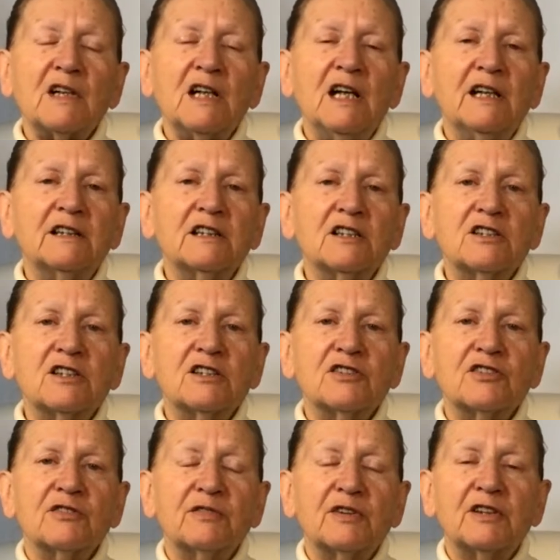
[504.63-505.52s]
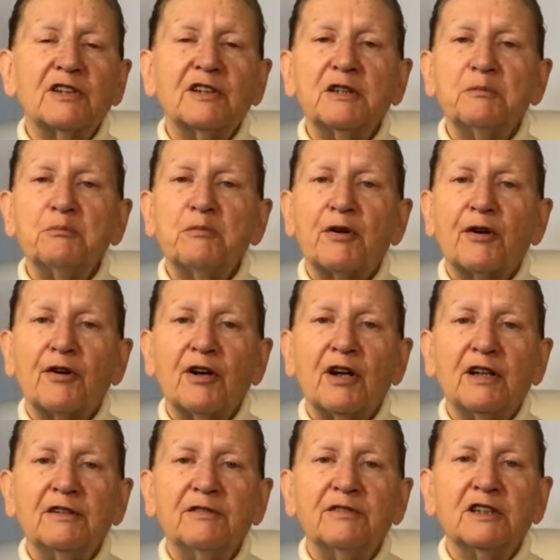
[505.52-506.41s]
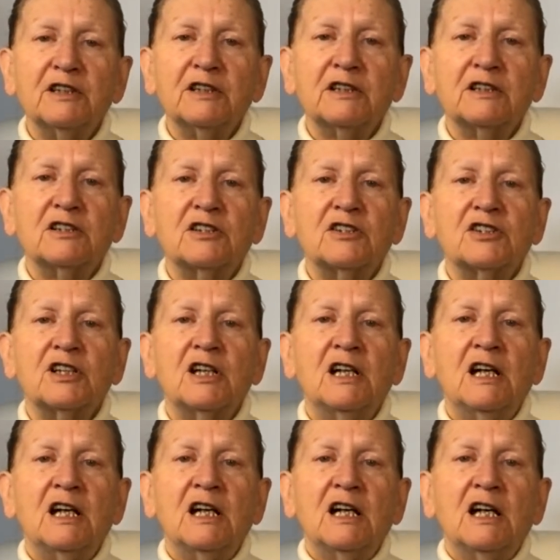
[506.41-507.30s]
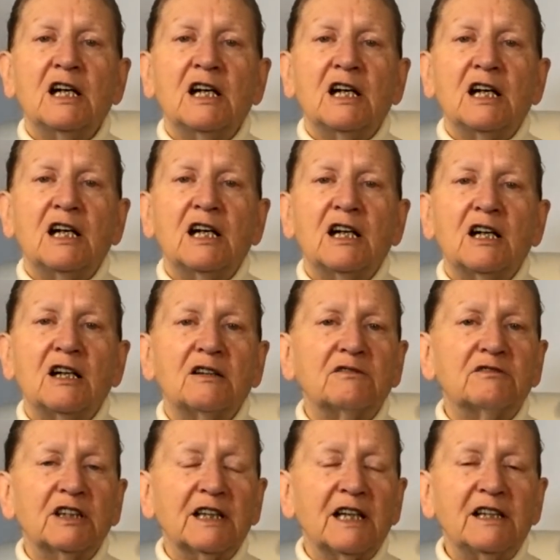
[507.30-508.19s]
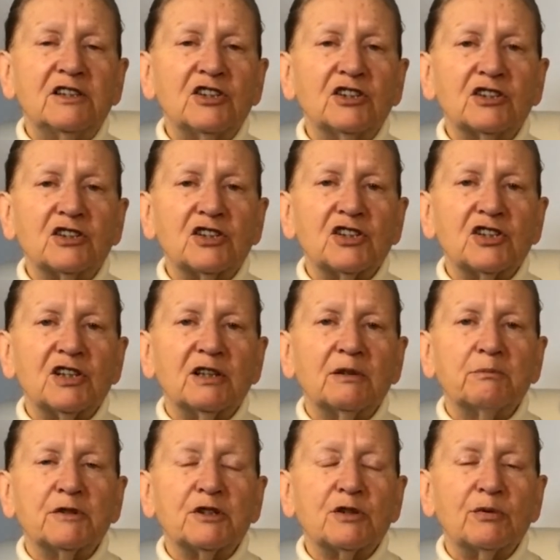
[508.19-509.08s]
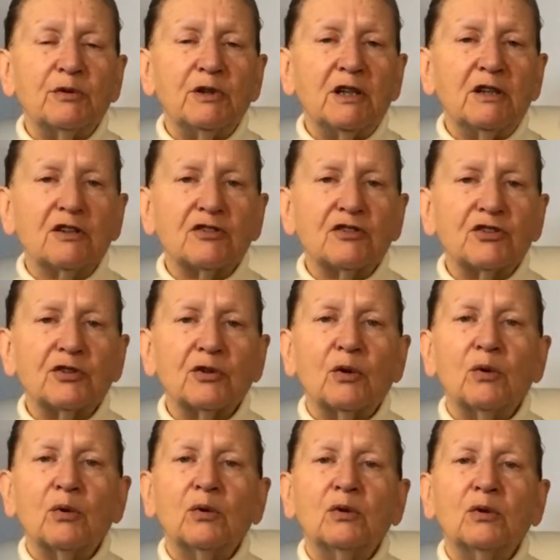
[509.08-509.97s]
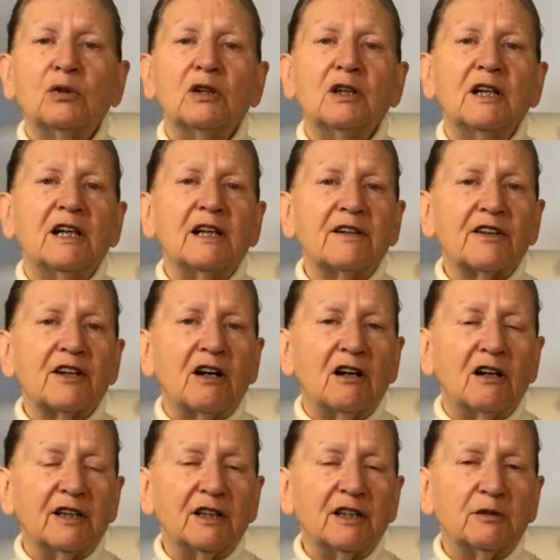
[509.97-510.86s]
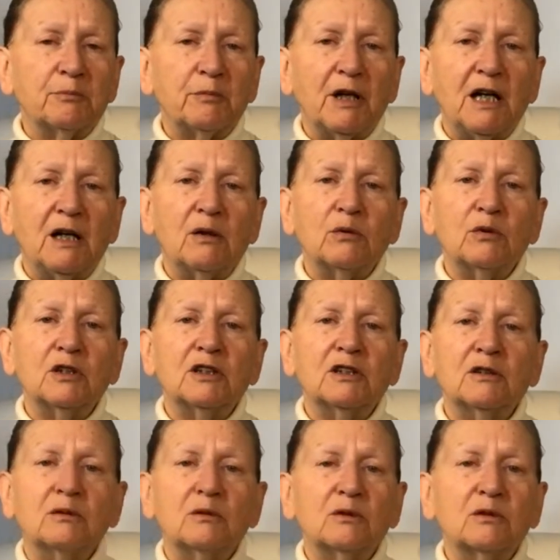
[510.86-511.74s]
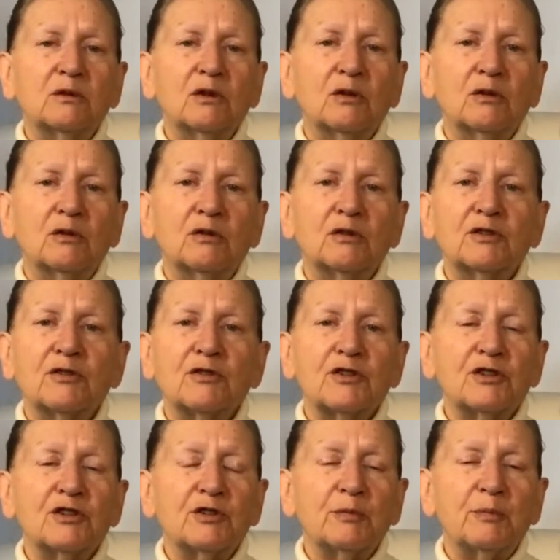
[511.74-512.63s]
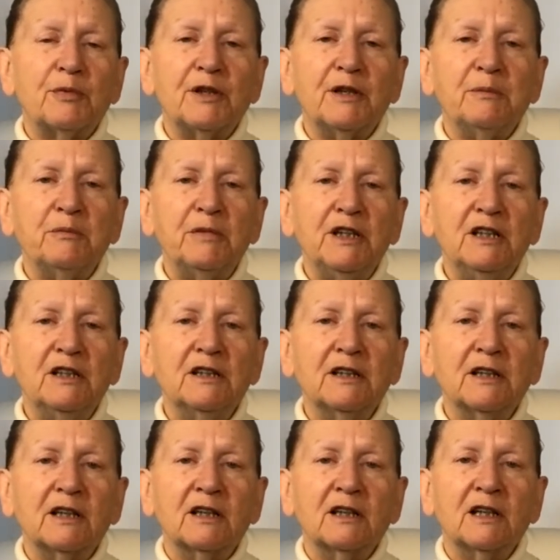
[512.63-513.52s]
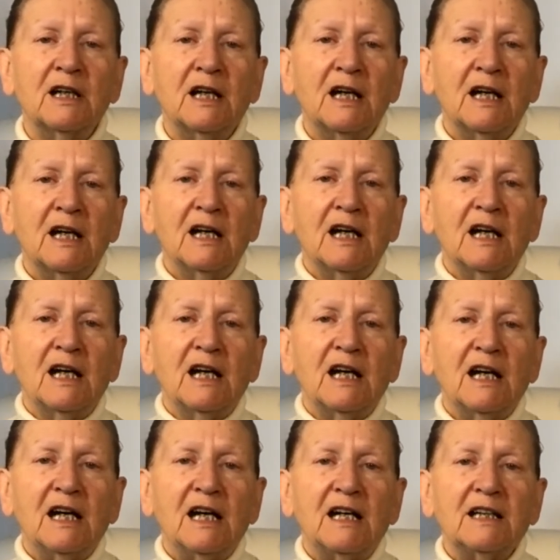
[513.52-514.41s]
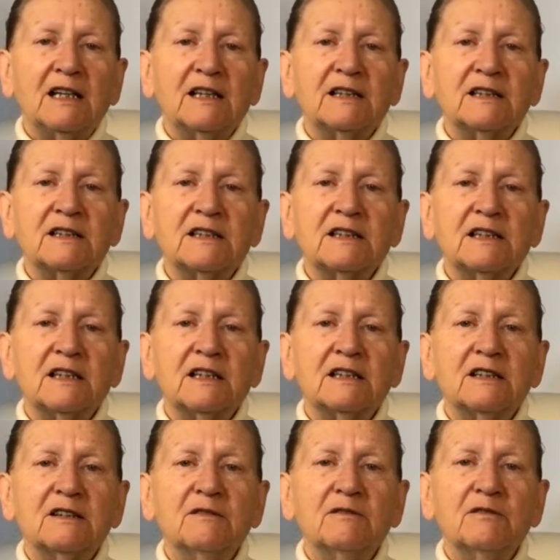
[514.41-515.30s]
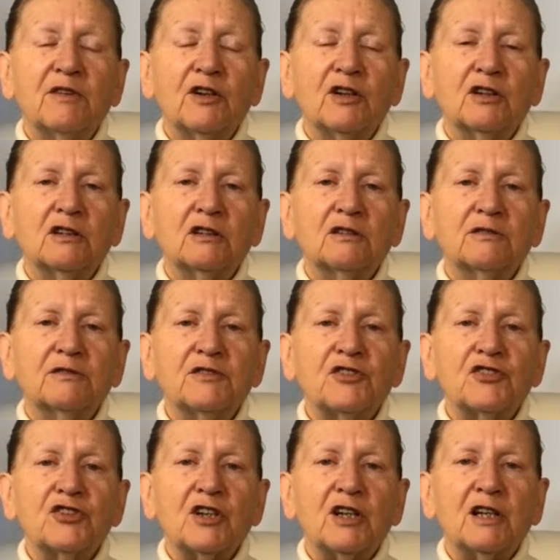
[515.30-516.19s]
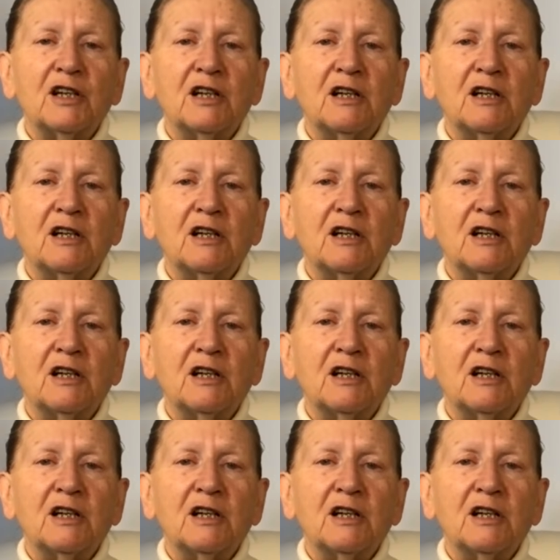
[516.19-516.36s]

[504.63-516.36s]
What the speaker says: And it is a very private relationship between the soul and the higher power or God or the Supreme Being. And it involves